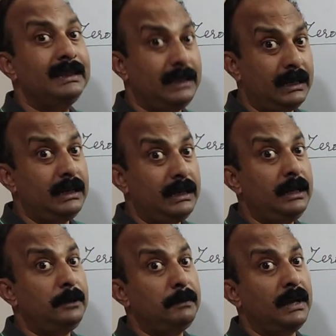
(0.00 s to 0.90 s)
then
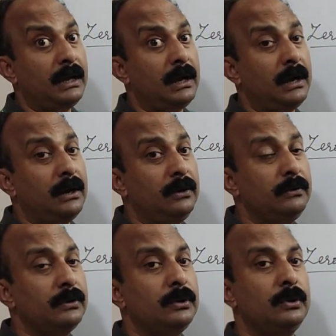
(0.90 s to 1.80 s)
it may
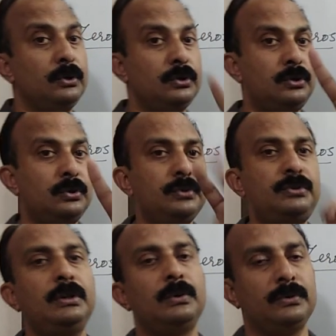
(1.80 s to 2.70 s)
have two
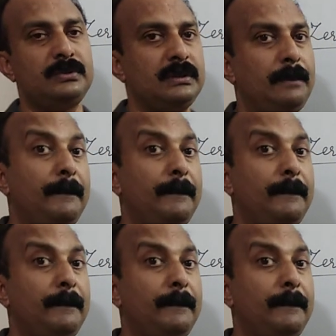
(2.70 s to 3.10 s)
zeros,